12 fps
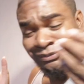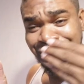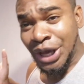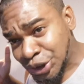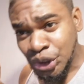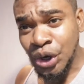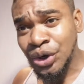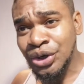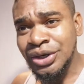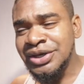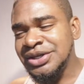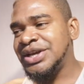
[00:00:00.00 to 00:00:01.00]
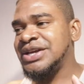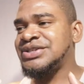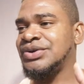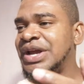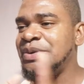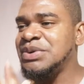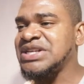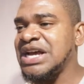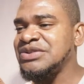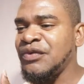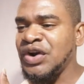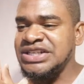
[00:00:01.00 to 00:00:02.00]
Yes, sir. Yes, sir. Anyways,
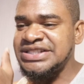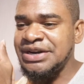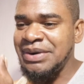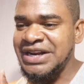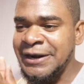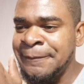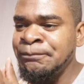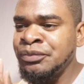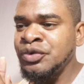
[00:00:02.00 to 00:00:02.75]
guys, what I it right there.